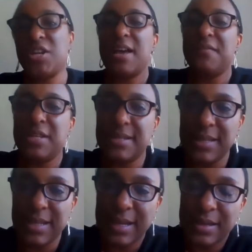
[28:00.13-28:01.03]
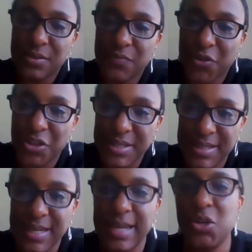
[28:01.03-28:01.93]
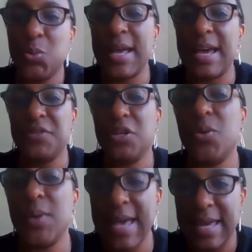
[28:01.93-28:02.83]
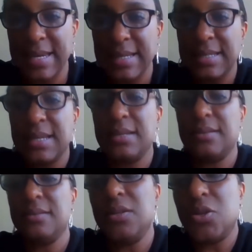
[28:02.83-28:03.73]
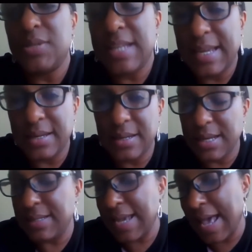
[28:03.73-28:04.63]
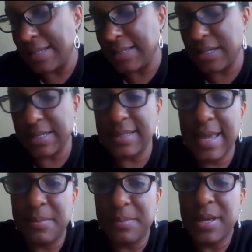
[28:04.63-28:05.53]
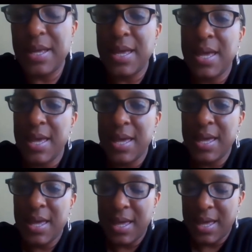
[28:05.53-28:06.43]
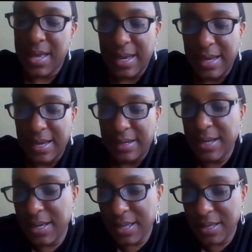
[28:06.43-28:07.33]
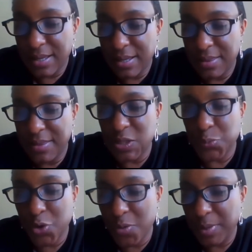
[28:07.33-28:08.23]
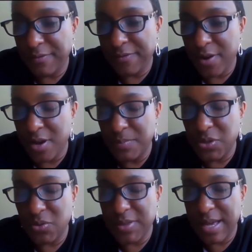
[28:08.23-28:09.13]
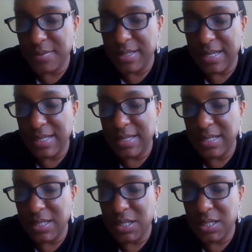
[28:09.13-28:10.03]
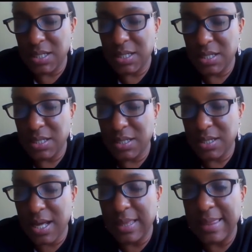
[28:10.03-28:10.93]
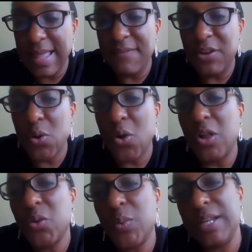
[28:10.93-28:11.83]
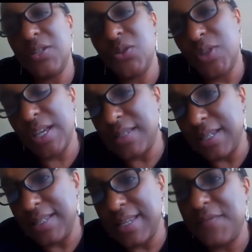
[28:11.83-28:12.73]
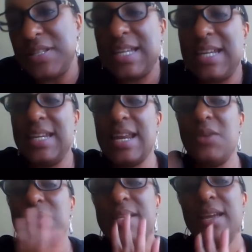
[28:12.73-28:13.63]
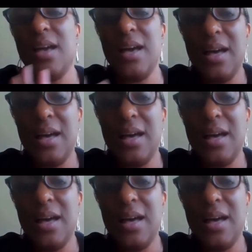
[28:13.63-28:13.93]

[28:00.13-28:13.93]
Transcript: obviously for the state, you would have to go ahead and, you know, take a test, an exam. And this brought me from 2011 all the way to 2017. And I was like,